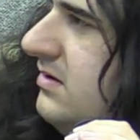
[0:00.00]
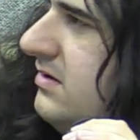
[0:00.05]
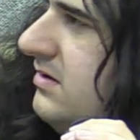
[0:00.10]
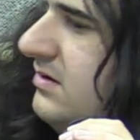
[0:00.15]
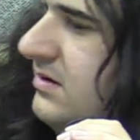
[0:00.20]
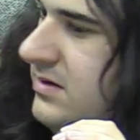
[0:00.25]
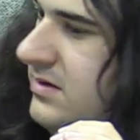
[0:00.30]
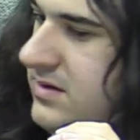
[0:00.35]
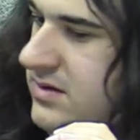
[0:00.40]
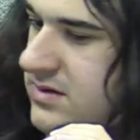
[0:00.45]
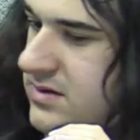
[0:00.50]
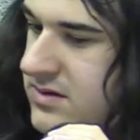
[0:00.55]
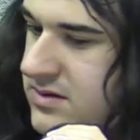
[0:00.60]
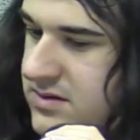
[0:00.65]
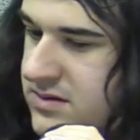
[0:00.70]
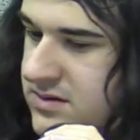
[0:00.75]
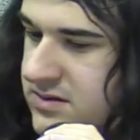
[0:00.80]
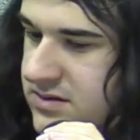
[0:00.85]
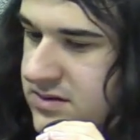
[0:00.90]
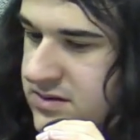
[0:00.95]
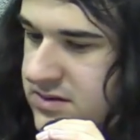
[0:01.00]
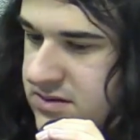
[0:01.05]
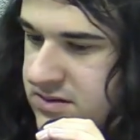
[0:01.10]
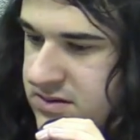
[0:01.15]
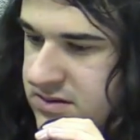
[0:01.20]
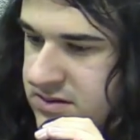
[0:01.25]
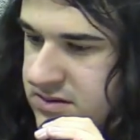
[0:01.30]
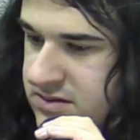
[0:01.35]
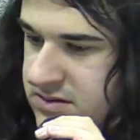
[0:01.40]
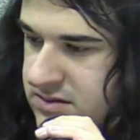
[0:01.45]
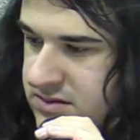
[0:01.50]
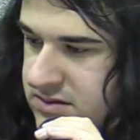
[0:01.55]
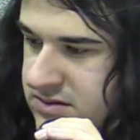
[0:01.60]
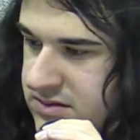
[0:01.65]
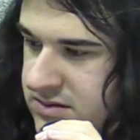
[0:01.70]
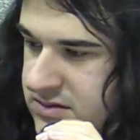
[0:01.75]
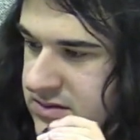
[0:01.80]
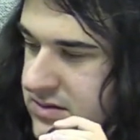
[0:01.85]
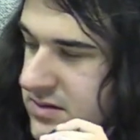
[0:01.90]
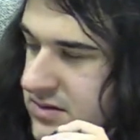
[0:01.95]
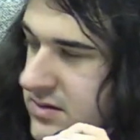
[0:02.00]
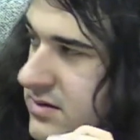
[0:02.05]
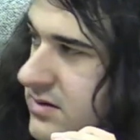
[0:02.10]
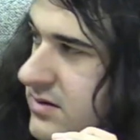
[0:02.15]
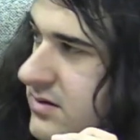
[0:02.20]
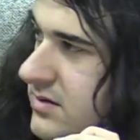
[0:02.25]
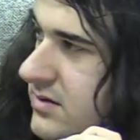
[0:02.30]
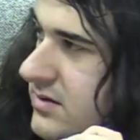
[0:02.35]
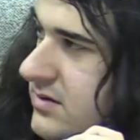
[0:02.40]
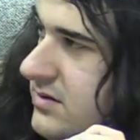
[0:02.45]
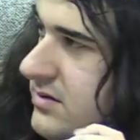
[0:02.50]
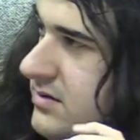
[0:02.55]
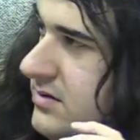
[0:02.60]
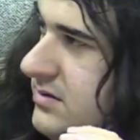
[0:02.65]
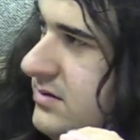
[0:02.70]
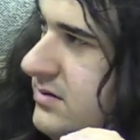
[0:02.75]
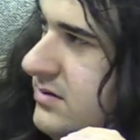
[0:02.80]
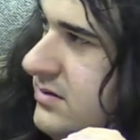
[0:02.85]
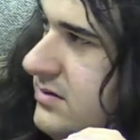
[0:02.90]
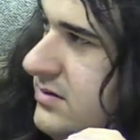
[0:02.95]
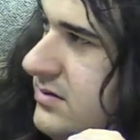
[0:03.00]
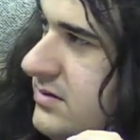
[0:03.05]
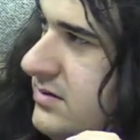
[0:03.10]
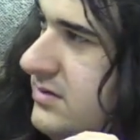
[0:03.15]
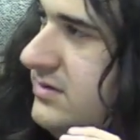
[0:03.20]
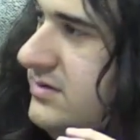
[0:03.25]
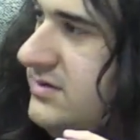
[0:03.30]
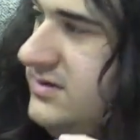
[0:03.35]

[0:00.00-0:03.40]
The person shown says nothing.